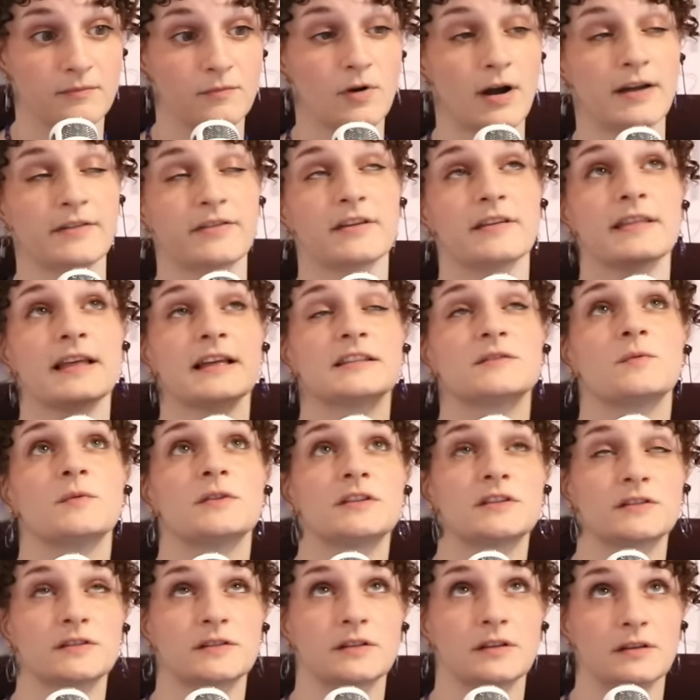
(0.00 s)
Well, I think that's
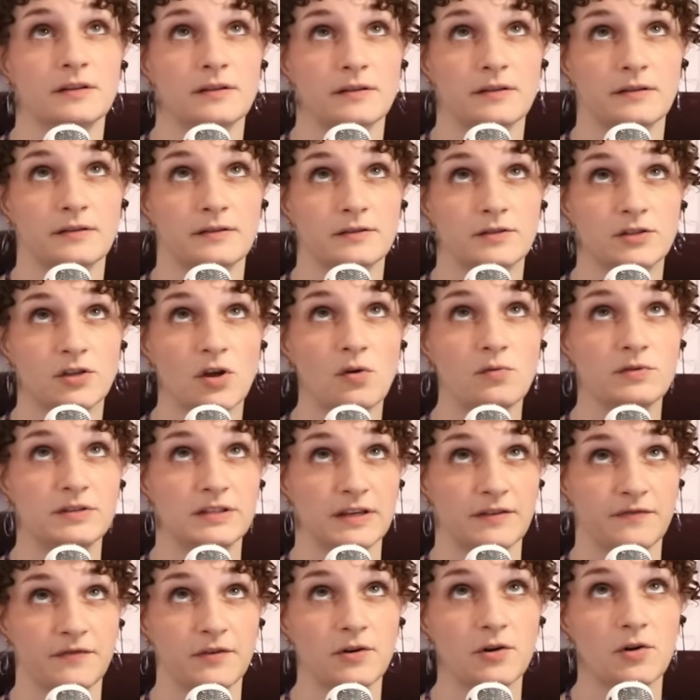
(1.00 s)
what's so
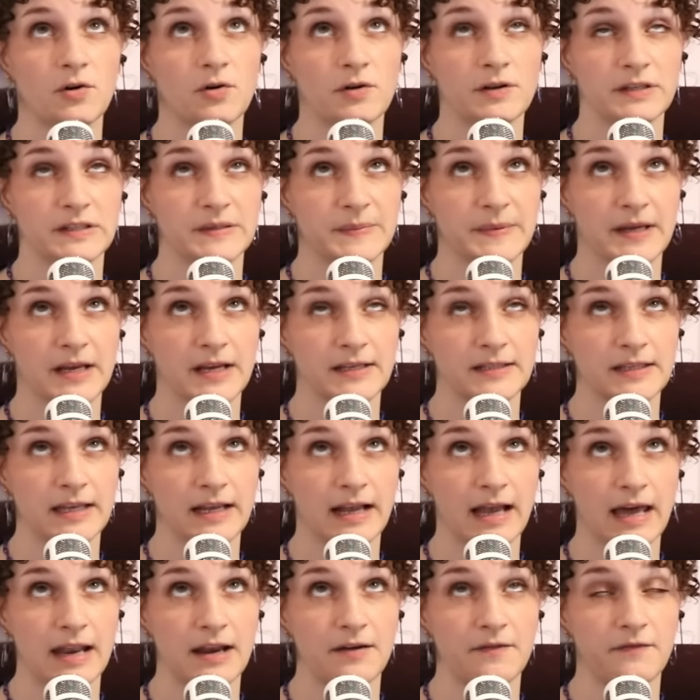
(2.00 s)
difficult is because
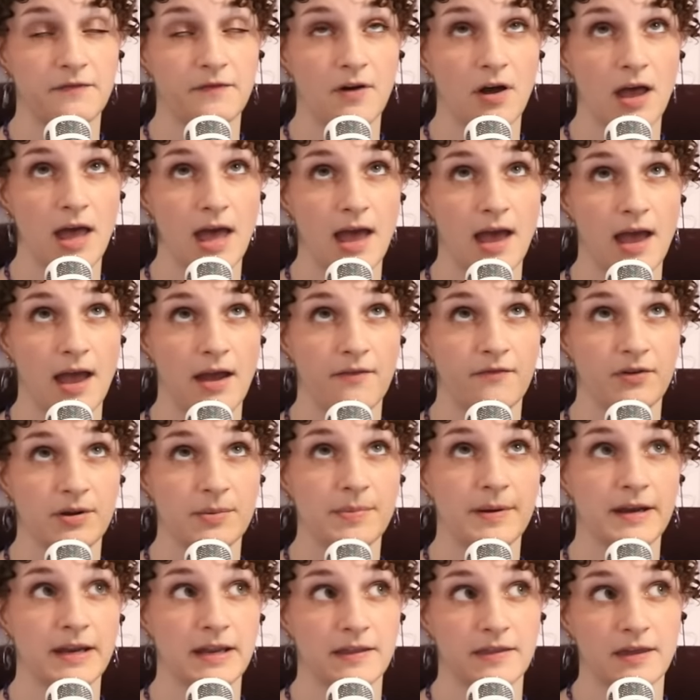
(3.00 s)
like out of
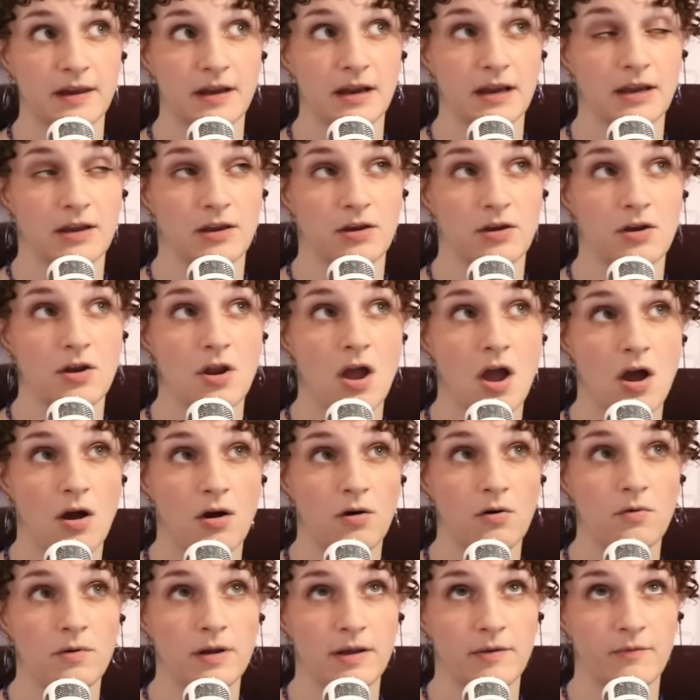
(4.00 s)
everybody that I
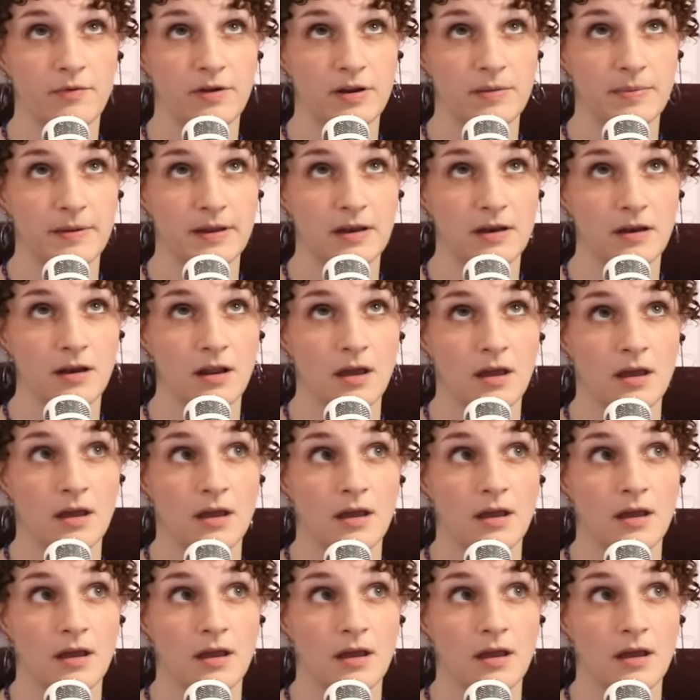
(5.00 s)
know, it would have been